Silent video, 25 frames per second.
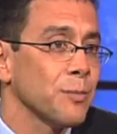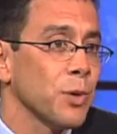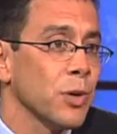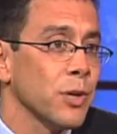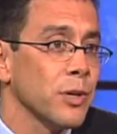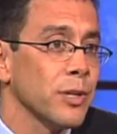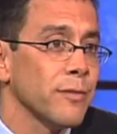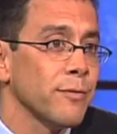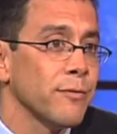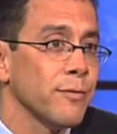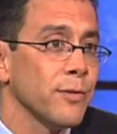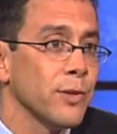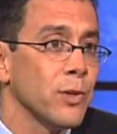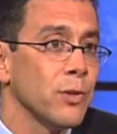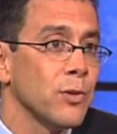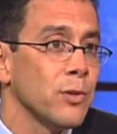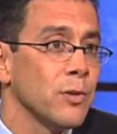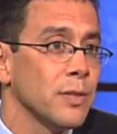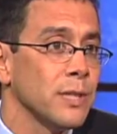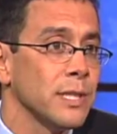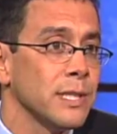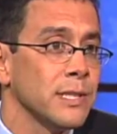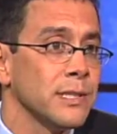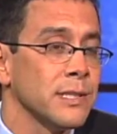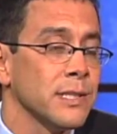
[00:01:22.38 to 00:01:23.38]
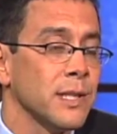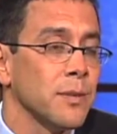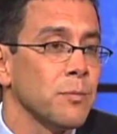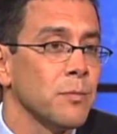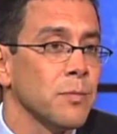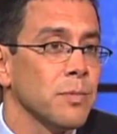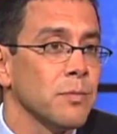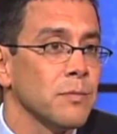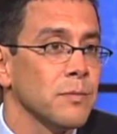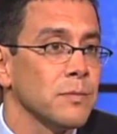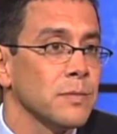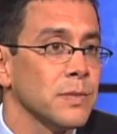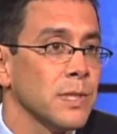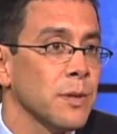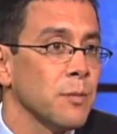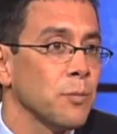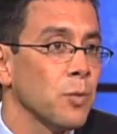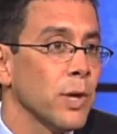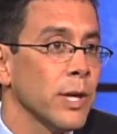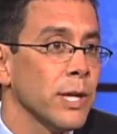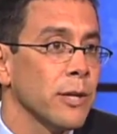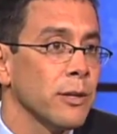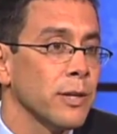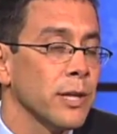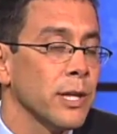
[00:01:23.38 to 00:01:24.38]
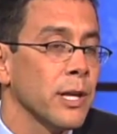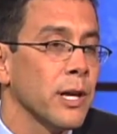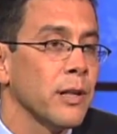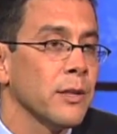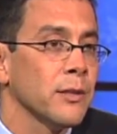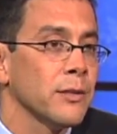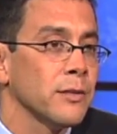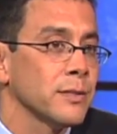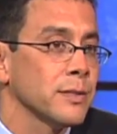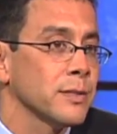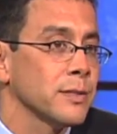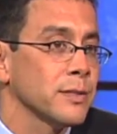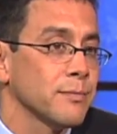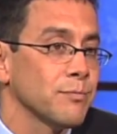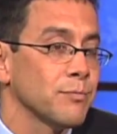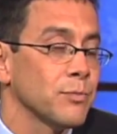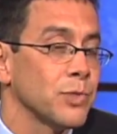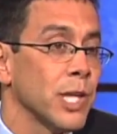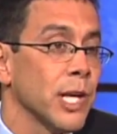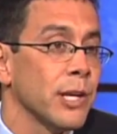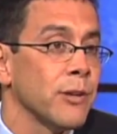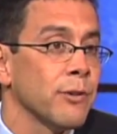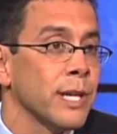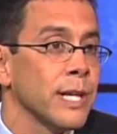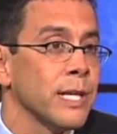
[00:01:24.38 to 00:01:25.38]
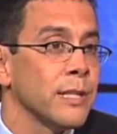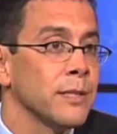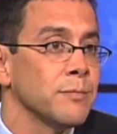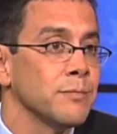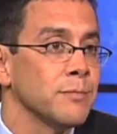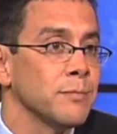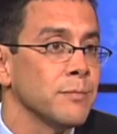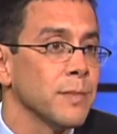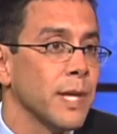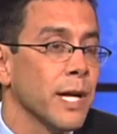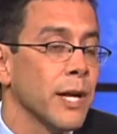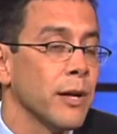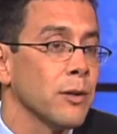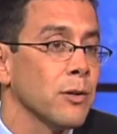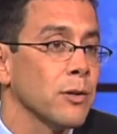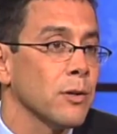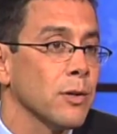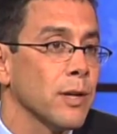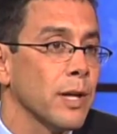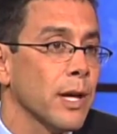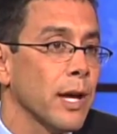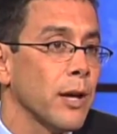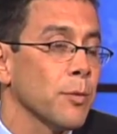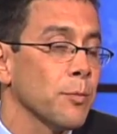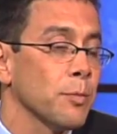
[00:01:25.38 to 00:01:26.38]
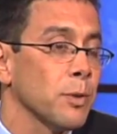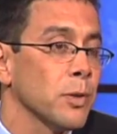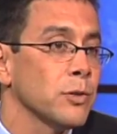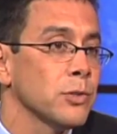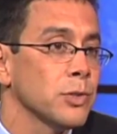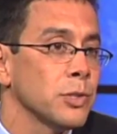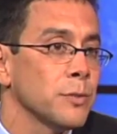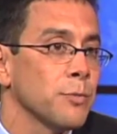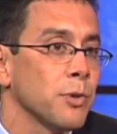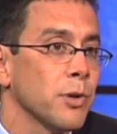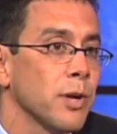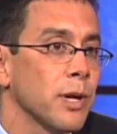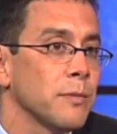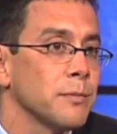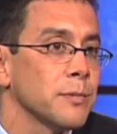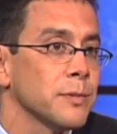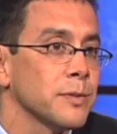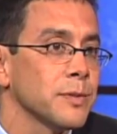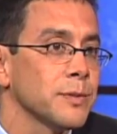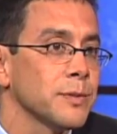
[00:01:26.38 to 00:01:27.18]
burning fuel in some way or the other is generating air pollution problems.